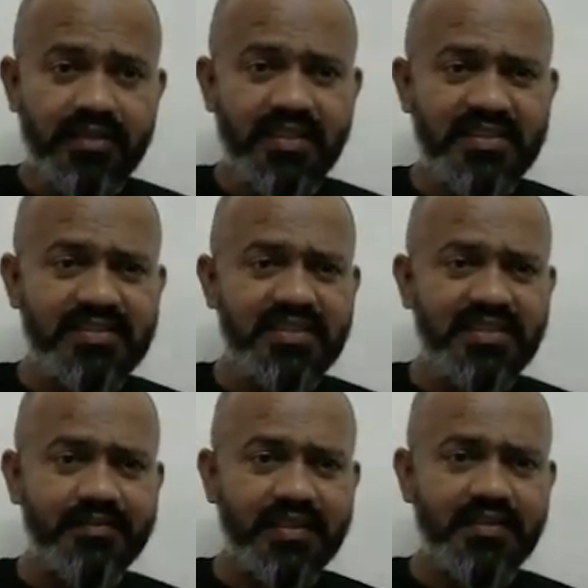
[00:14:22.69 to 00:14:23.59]
that is
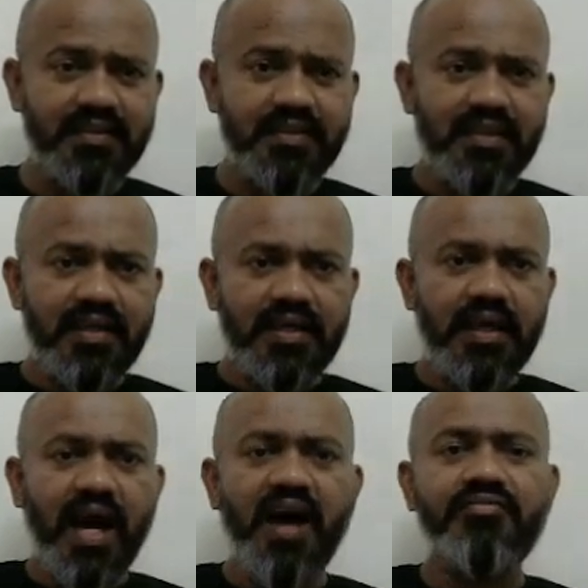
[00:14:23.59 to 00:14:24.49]
third one,
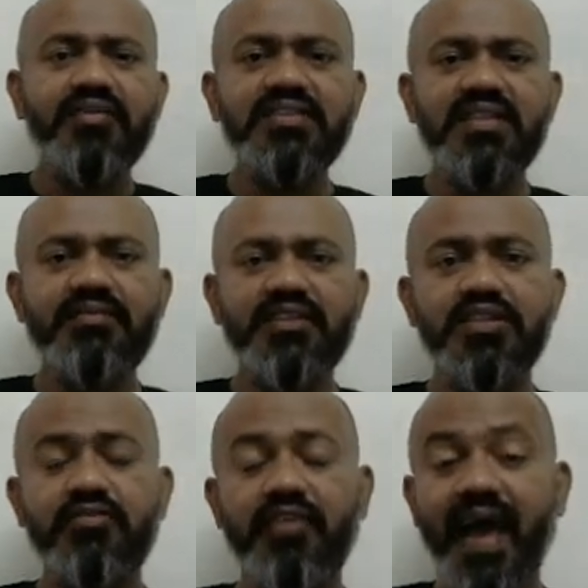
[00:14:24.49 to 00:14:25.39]
law of
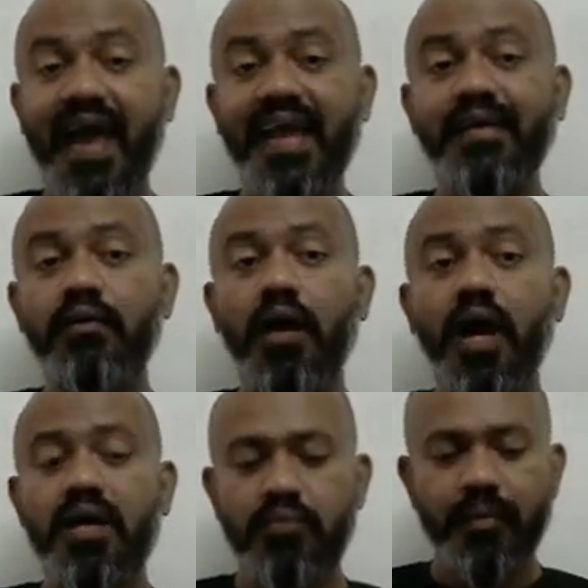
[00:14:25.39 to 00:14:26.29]
conservation of
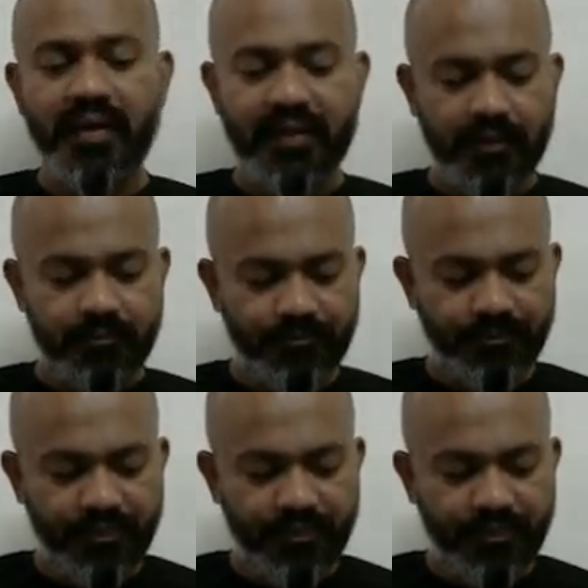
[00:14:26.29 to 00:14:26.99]
angular momentum.